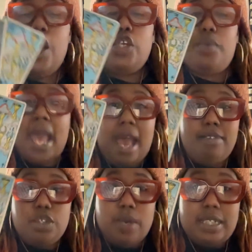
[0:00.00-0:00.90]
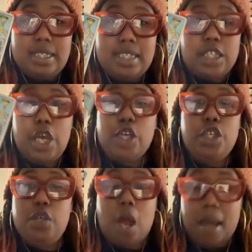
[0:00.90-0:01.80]
You have choices.
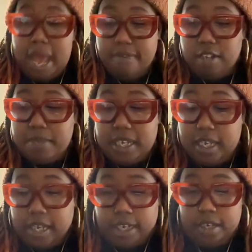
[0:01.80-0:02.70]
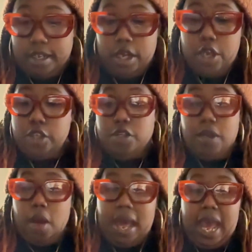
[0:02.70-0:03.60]
You don't have to be here. You
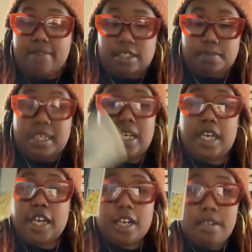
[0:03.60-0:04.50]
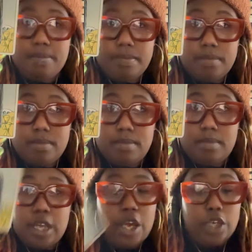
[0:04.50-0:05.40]
don't have to be here.
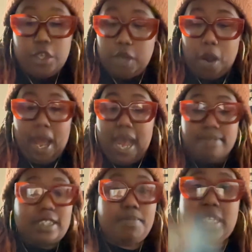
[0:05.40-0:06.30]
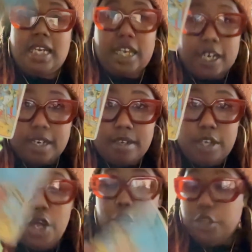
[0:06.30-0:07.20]
You don't have to be here.
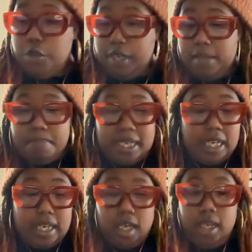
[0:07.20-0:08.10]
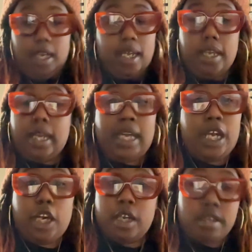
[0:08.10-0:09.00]
You can be here.